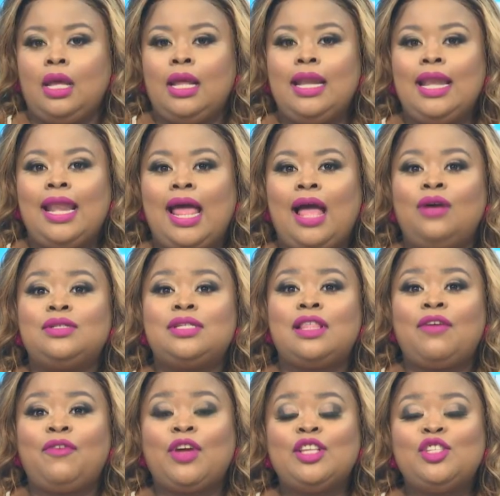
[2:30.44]
Now, South
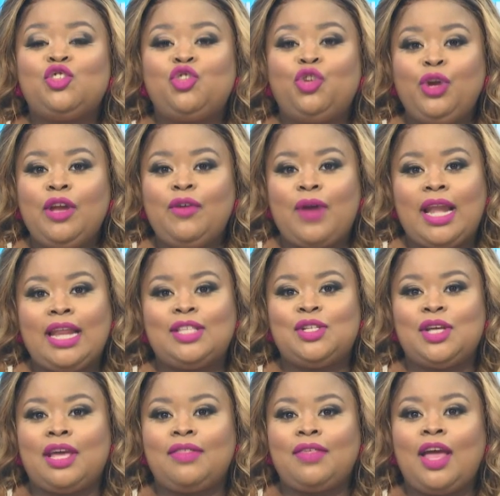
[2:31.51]
Africans truly rallied
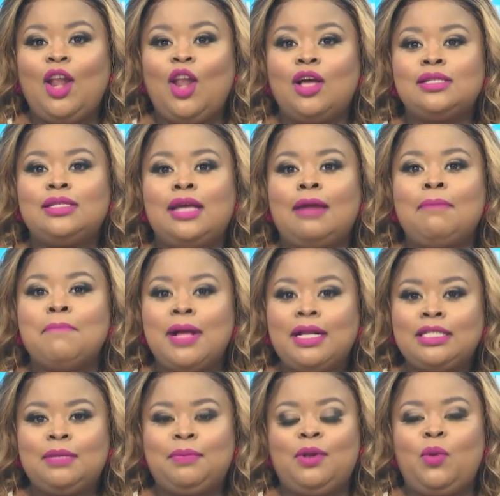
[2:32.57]
together alongside
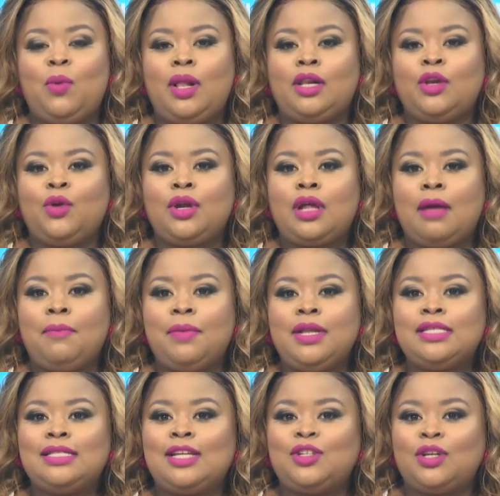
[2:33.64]
multiple well-known
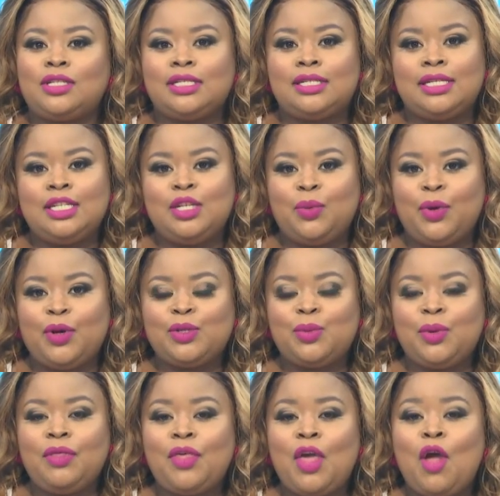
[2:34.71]
companies that Dr. Cindy works
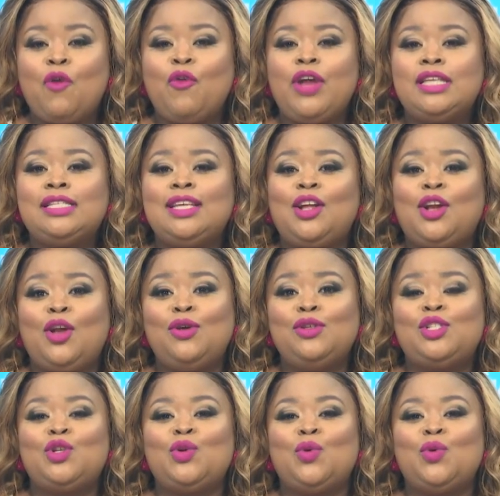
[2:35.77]
with, raising close to